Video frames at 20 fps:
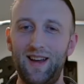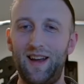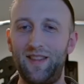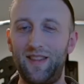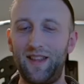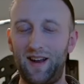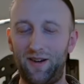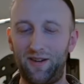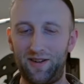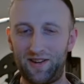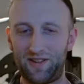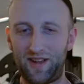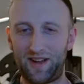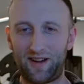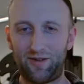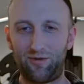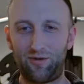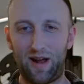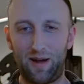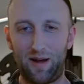and then always
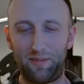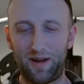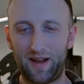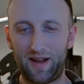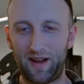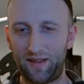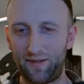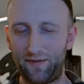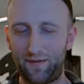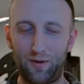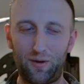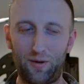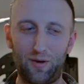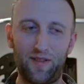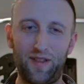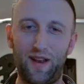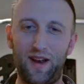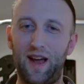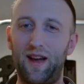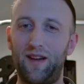like dropping it on the floor,
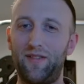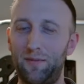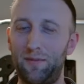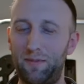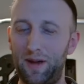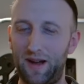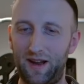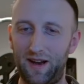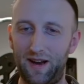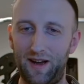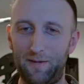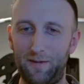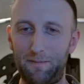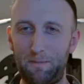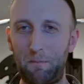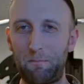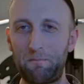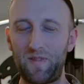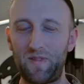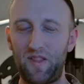and then I have to pick it up
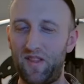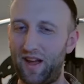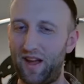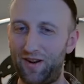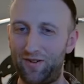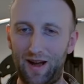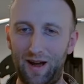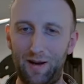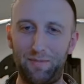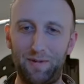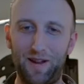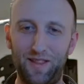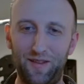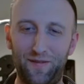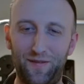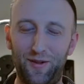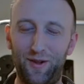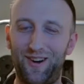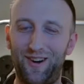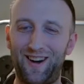and I drop it on the
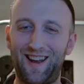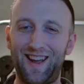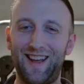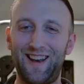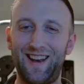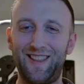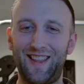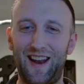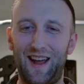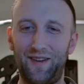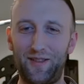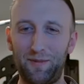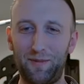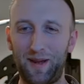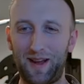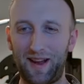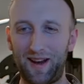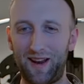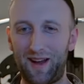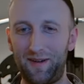floor again and then I have to
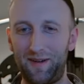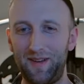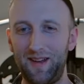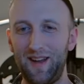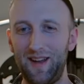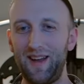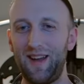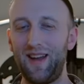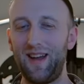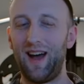pick it up.